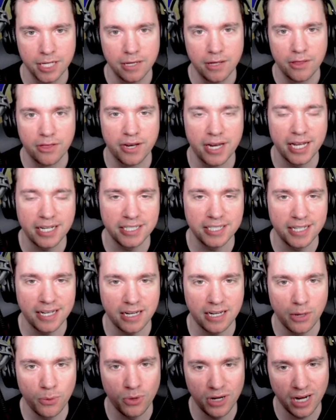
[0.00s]
The next deck
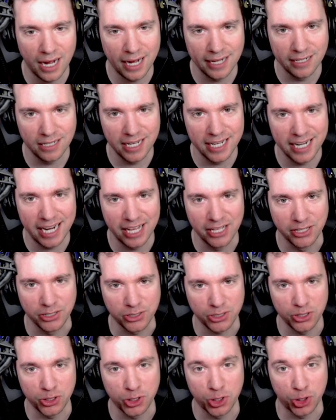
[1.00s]
I want to highlight is
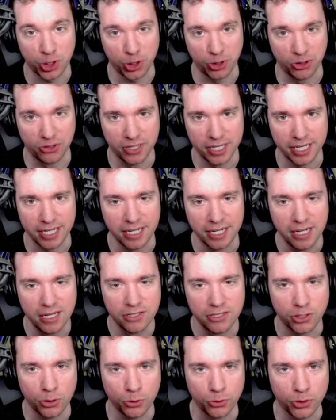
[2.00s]
Shuri.
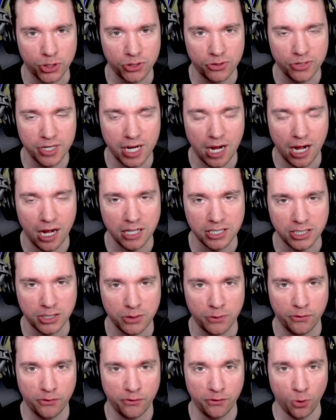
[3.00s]
So Shuri costs
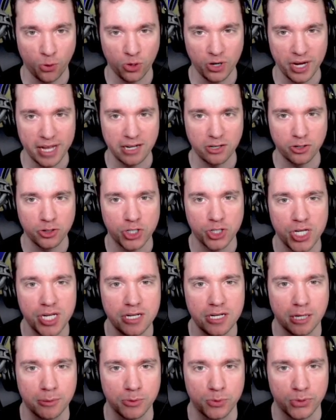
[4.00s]
4 energy,
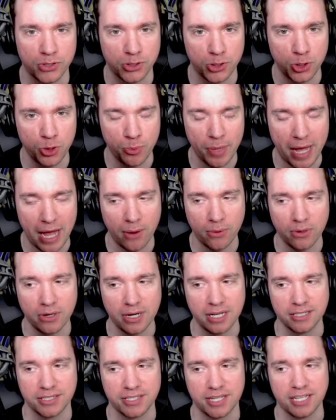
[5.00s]
comes with 2 power,
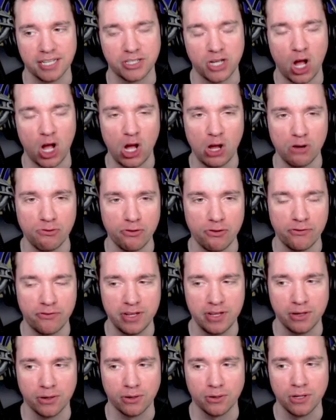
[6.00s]
and says on
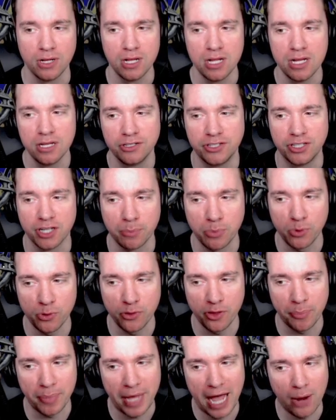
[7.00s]
reveal, double
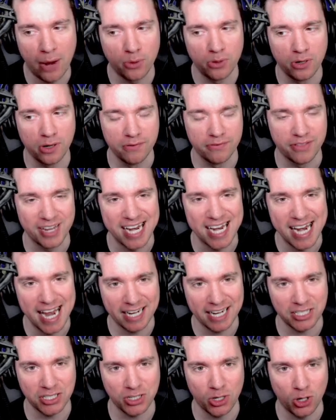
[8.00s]
the power of the
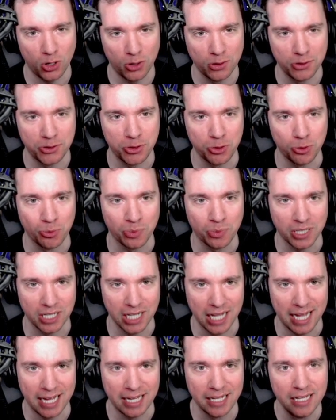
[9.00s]
next card you
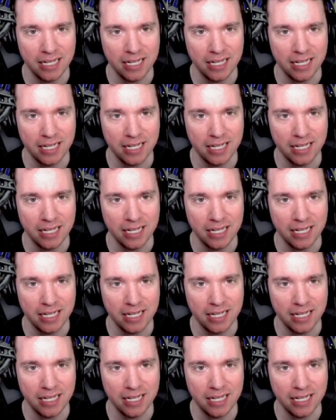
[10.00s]
play.